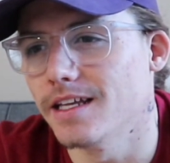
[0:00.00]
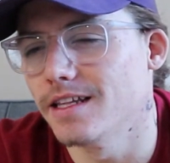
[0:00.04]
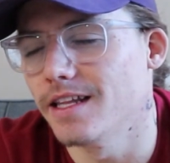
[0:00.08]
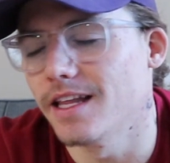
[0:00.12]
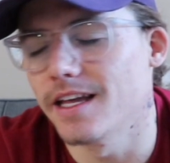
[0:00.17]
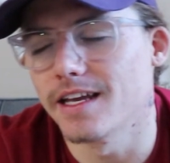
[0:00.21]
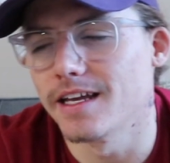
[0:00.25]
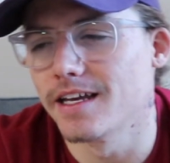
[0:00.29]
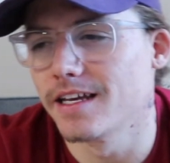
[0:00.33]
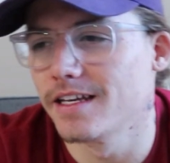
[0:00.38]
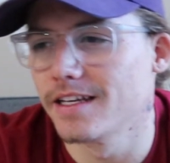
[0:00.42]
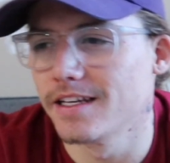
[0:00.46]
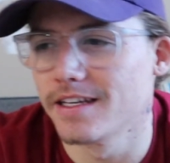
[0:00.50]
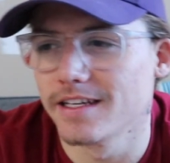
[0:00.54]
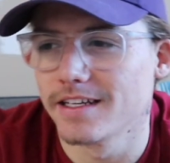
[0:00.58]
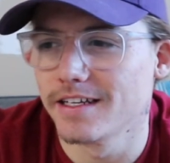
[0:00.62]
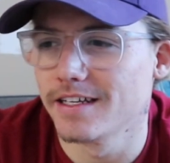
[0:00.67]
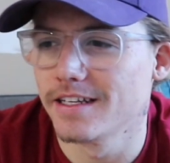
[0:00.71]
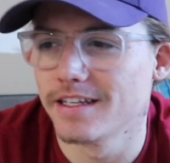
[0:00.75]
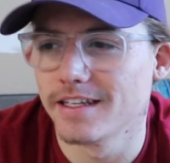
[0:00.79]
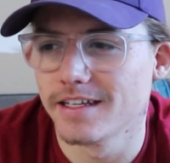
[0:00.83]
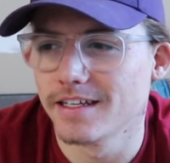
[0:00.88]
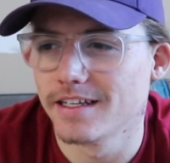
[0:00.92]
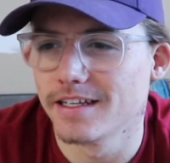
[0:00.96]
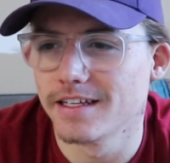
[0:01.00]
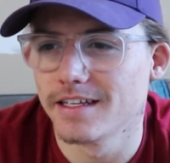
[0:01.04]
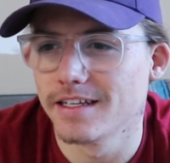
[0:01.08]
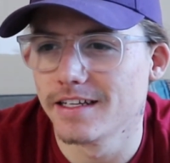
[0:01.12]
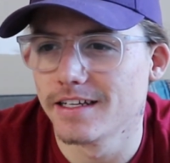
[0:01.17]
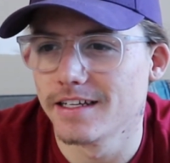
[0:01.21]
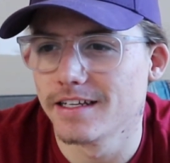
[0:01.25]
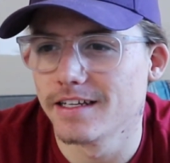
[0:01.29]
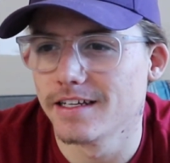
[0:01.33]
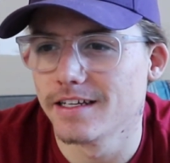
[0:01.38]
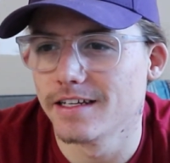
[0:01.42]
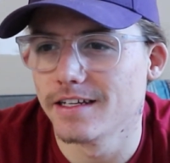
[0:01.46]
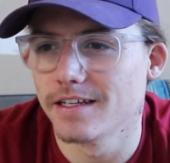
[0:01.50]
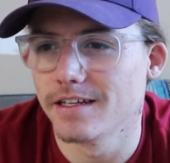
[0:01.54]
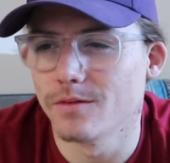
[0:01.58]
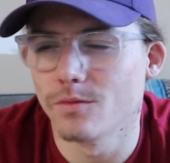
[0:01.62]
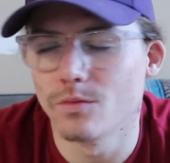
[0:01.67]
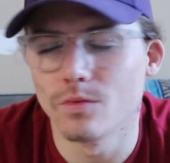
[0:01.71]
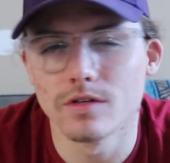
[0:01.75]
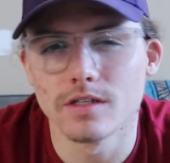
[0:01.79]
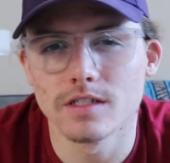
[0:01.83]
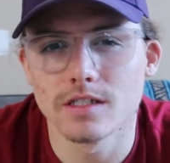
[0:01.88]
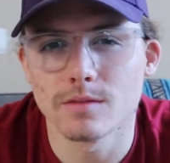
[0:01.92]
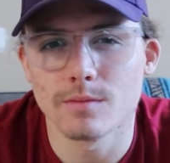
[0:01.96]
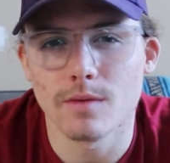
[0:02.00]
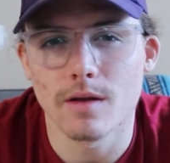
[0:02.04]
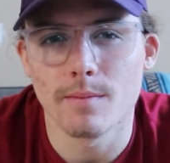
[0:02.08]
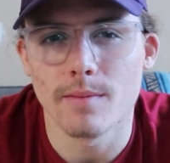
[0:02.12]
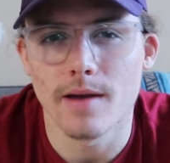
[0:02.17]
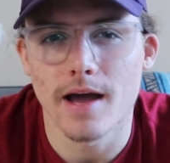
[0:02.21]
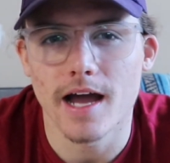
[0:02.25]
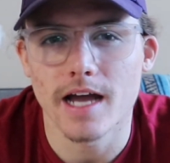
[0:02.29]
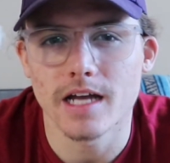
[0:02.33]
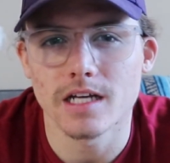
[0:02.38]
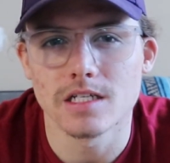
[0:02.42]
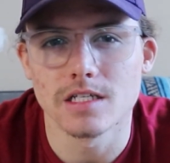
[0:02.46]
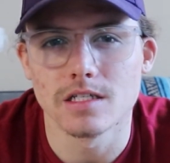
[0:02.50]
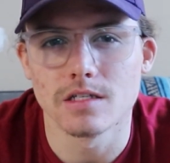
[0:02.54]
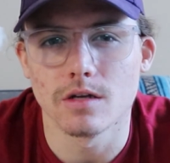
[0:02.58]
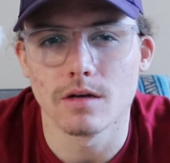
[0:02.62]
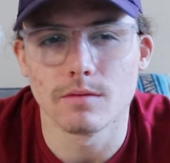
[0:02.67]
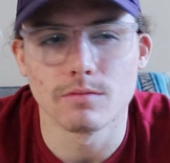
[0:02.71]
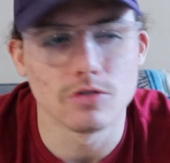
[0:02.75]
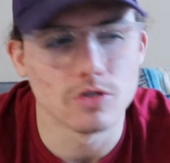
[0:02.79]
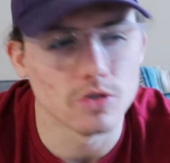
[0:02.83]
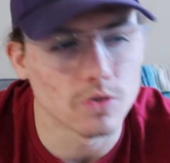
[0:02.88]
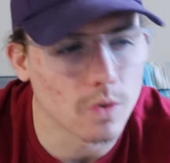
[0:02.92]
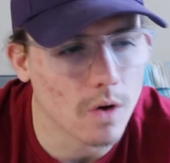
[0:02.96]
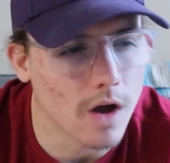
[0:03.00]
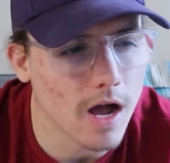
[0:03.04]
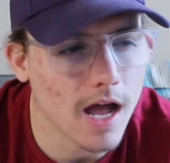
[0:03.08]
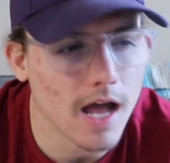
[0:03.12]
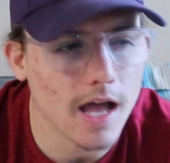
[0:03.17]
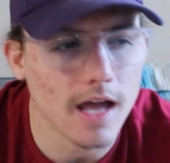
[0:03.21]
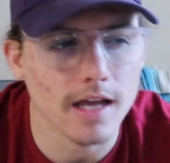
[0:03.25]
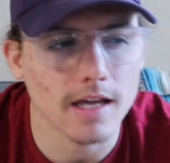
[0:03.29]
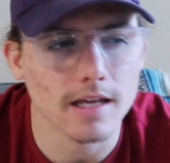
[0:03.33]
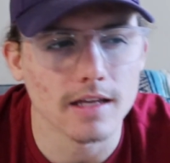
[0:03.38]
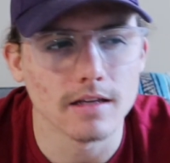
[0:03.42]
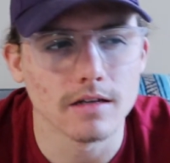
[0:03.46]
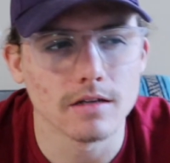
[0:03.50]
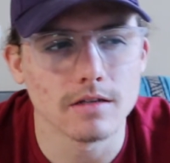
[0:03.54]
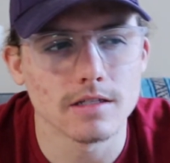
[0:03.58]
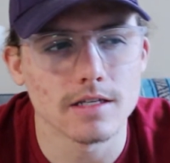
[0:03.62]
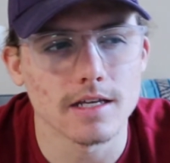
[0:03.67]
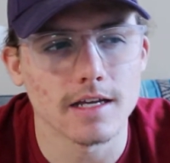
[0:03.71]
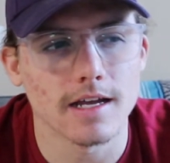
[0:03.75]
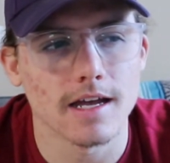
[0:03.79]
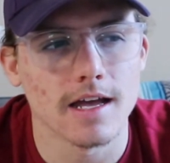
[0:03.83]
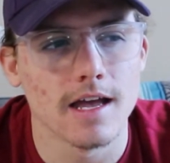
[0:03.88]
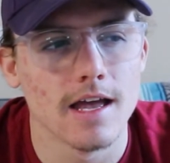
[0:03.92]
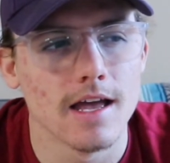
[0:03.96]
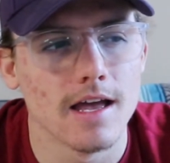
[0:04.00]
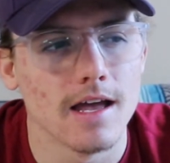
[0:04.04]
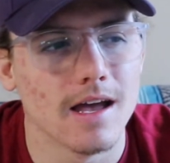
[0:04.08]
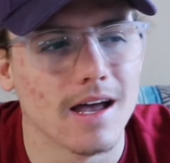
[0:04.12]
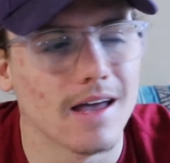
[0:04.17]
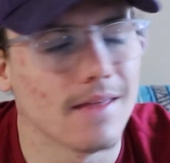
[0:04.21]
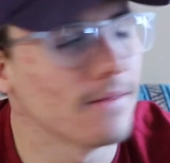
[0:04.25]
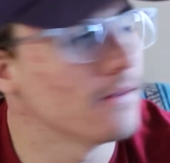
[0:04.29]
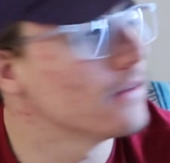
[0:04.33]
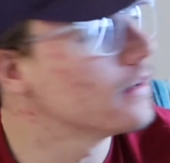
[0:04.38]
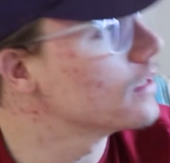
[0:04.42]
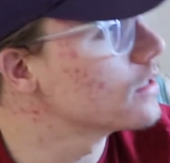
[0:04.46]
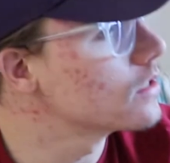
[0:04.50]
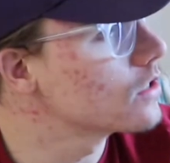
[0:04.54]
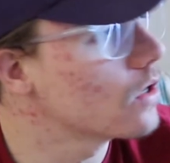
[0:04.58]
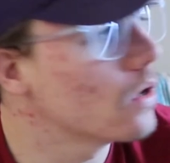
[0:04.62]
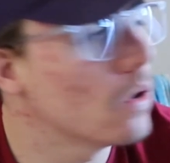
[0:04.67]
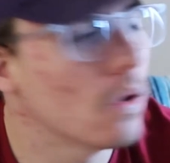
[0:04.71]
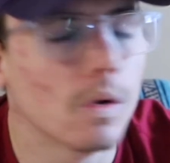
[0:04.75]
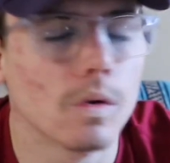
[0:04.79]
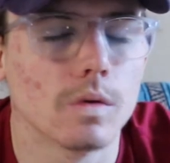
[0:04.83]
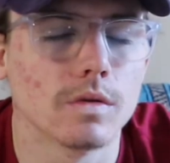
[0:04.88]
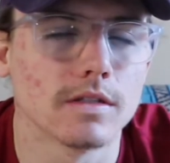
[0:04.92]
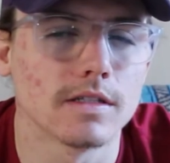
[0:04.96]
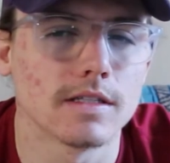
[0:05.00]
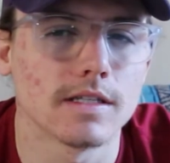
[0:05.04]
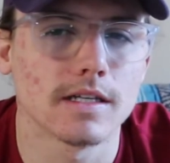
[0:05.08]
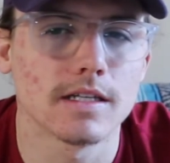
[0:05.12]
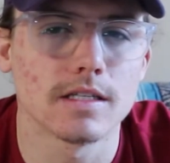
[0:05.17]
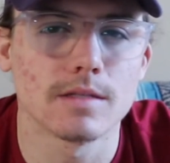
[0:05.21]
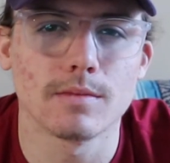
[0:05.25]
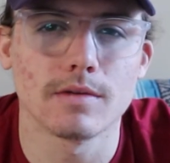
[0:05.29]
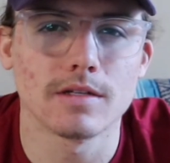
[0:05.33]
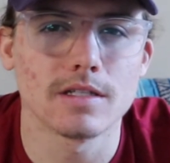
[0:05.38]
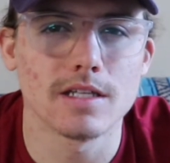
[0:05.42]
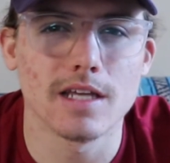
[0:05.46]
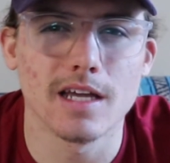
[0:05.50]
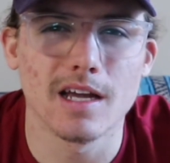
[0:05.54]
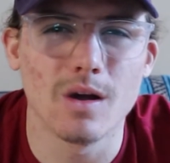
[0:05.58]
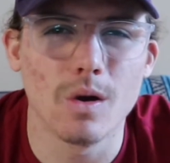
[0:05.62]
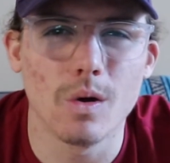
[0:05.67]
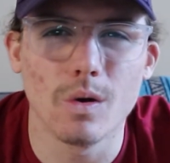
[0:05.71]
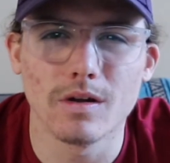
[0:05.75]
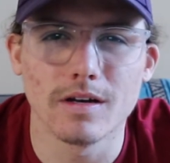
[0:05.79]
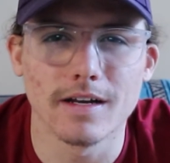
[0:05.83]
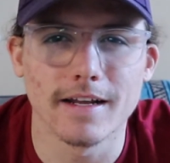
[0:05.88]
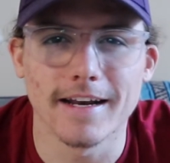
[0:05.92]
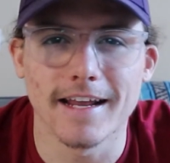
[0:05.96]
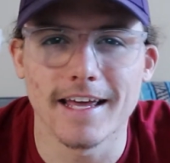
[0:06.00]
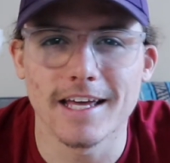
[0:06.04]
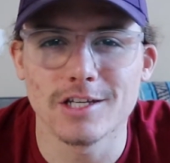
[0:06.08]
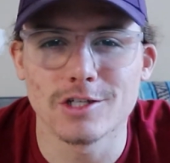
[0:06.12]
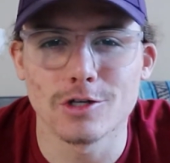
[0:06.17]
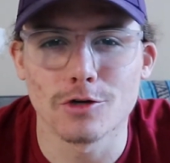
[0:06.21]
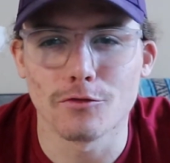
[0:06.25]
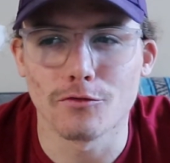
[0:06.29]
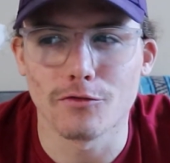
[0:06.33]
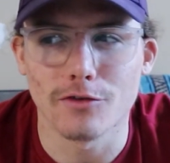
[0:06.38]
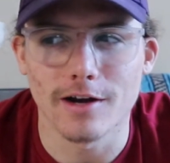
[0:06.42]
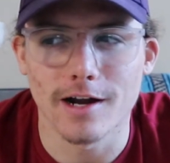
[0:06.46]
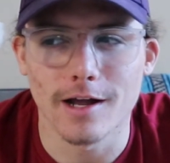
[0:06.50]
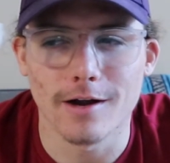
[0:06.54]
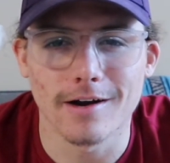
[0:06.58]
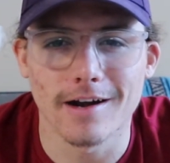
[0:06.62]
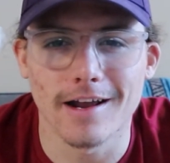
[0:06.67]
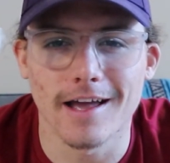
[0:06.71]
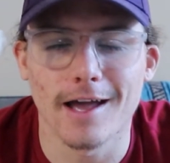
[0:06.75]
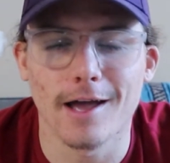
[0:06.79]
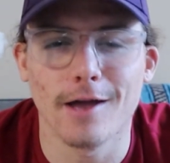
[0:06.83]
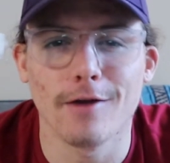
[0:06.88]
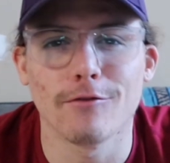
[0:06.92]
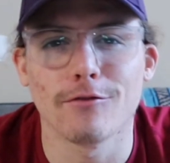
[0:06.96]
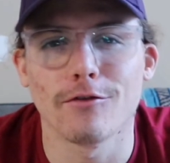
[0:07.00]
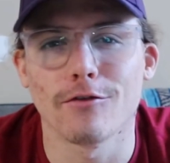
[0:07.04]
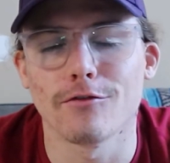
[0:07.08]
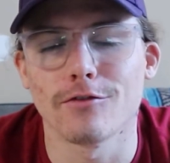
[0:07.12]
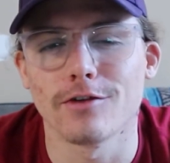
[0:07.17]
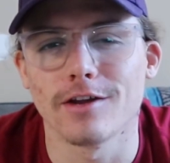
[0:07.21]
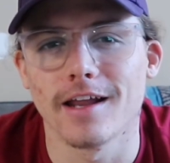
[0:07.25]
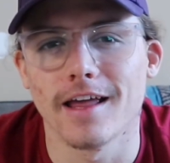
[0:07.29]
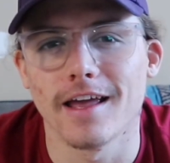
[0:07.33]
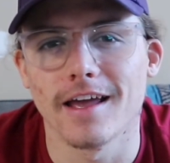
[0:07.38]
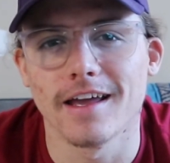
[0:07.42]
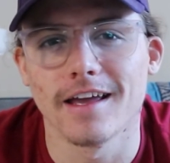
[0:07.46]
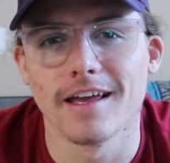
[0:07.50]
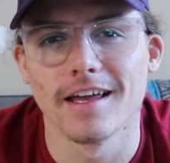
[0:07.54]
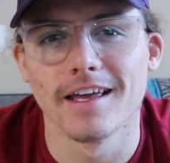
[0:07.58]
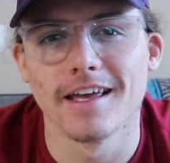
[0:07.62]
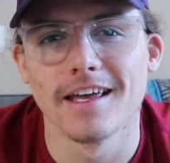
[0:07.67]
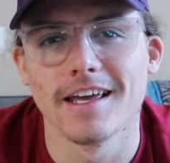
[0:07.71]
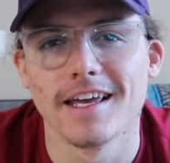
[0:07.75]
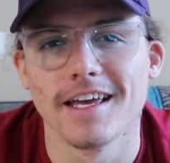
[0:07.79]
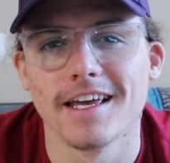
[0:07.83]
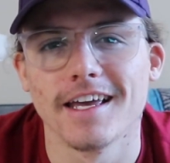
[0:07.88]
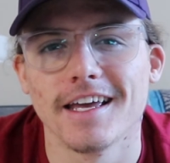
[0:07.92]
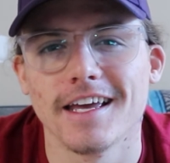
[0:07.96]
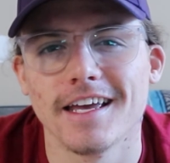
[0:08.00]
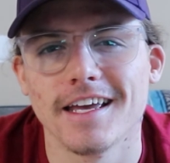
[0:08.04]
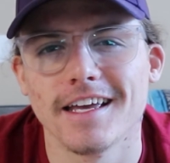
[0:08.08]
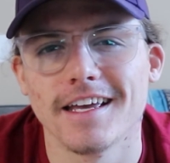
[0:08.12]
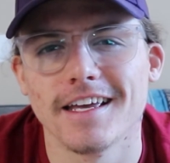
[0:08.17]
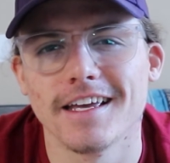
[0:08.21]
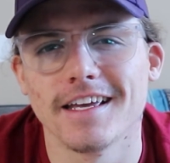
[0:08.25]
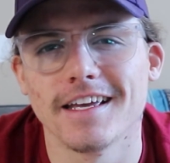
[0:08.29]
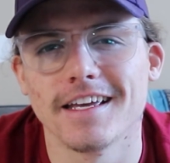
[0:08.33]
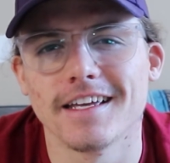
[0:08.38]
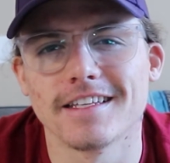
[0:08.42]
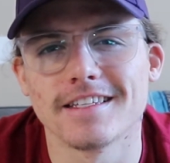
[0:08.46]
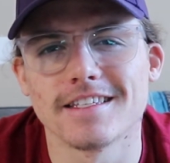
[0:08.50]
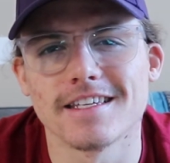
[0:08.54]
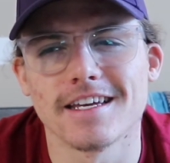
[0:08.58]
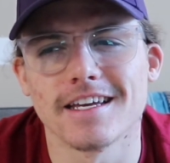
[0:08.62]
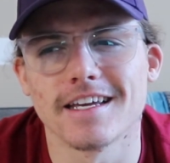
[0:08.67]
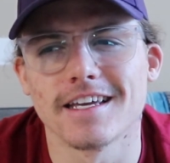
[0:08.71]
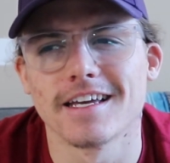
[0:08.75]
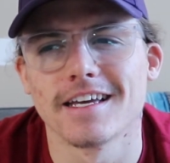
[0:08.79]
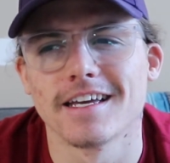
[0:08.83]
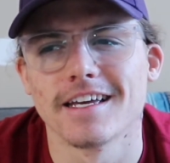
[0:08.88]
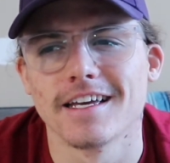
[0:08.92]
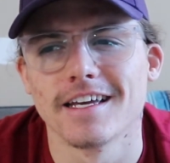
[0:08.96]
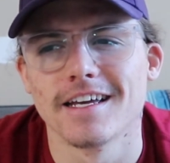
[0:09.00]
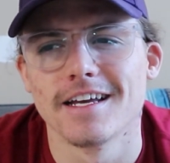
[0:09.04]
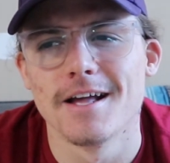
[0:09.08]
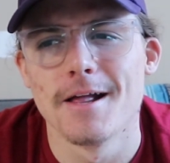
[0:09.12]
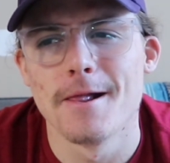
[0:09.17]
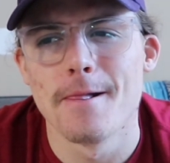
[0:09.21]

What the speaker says: like, what is my passion? I'm trying, it's like, and then it's cold, and it's like, as much as I go into nature for an hour and a half every day, it's like,